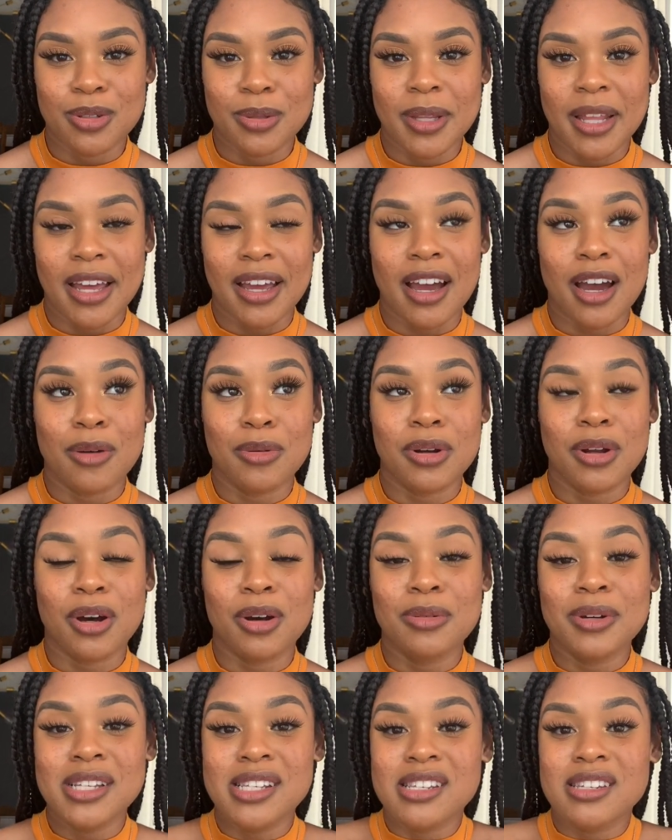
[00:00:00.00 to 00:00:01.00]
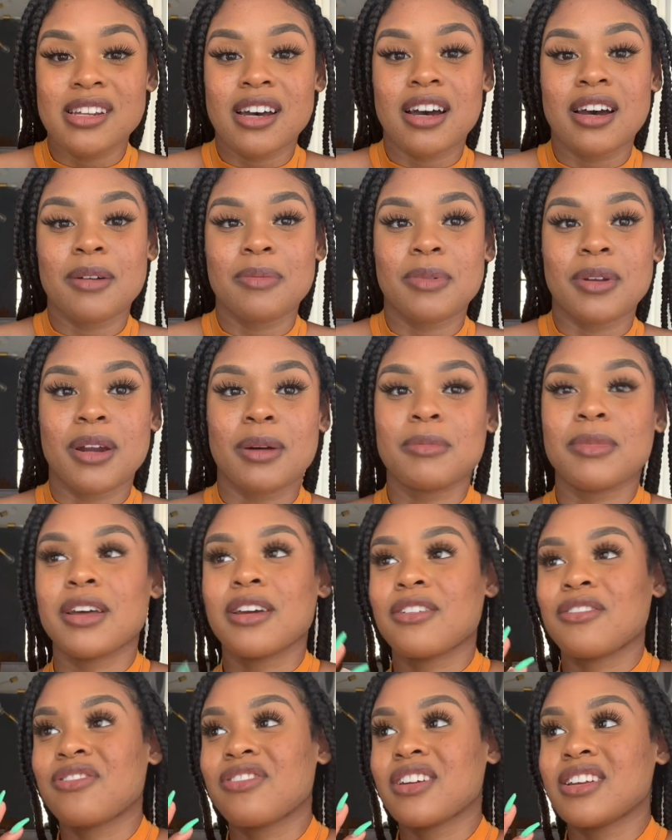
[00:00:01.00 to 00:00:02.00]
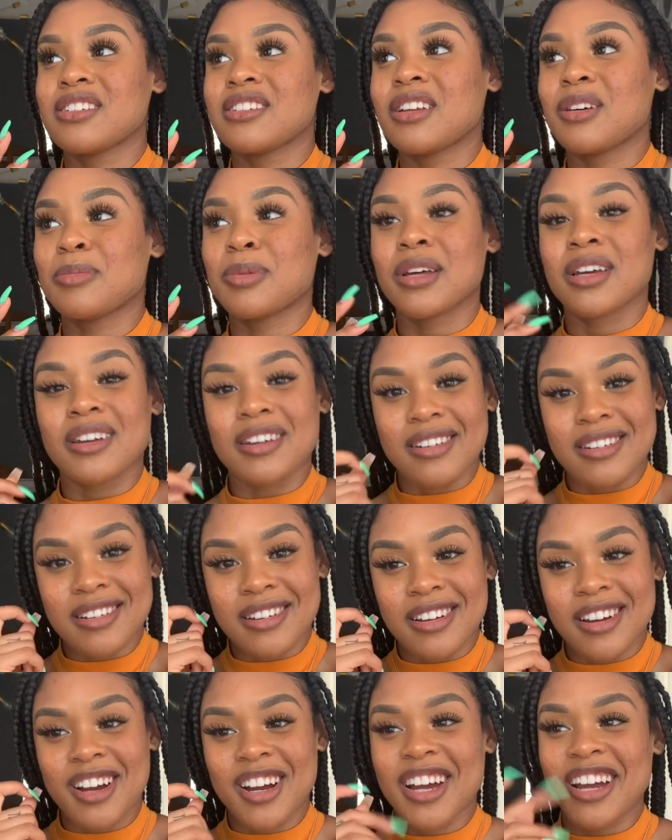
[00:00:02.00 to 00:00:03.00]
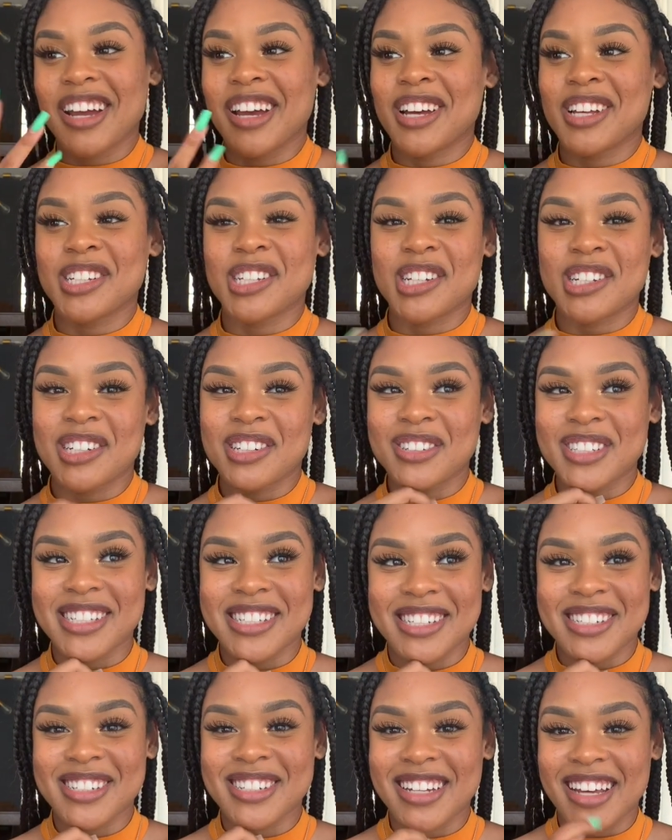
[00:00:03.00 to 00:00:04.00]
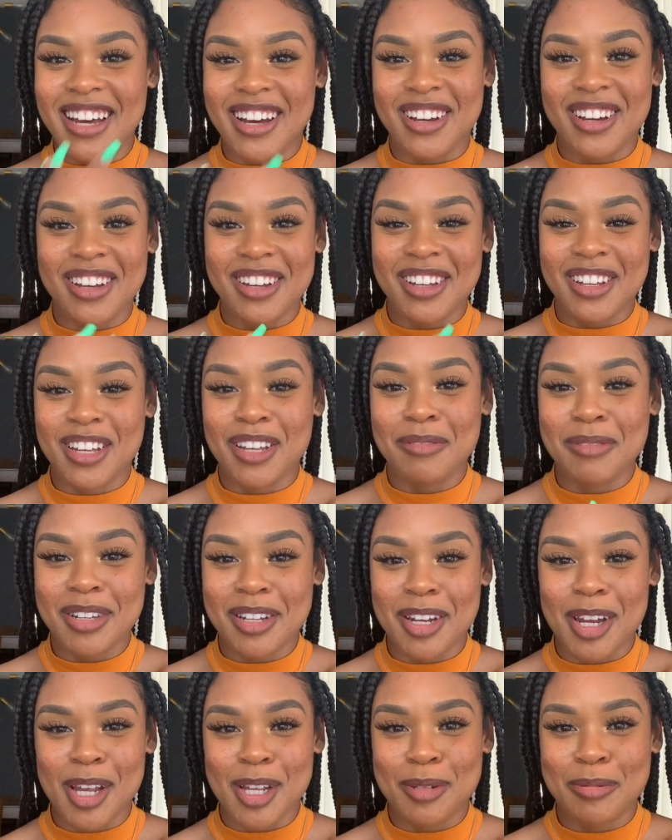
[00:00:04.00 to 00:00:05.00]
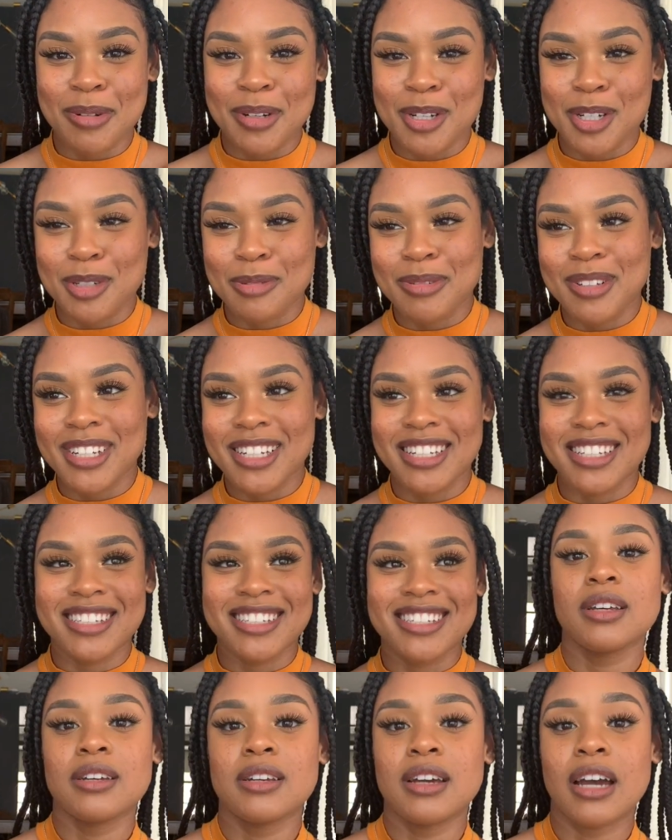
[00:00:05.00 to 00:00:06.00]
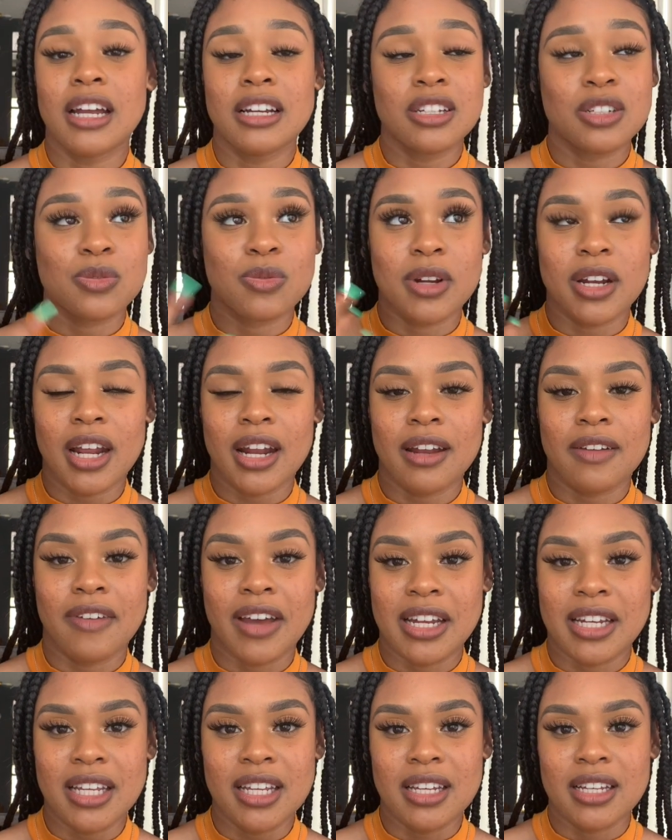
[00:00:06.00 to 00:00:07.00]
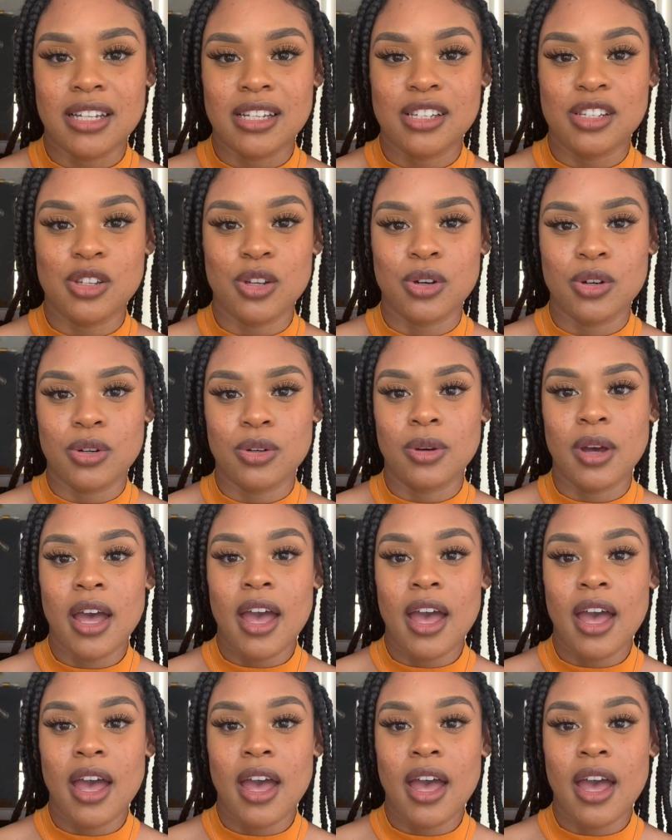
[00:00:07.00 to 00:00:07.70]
Like, I would always stop and I'm like freezing up, like, all right guys, I don't know what to do now, give me the next pose please. I just run out of ideas. So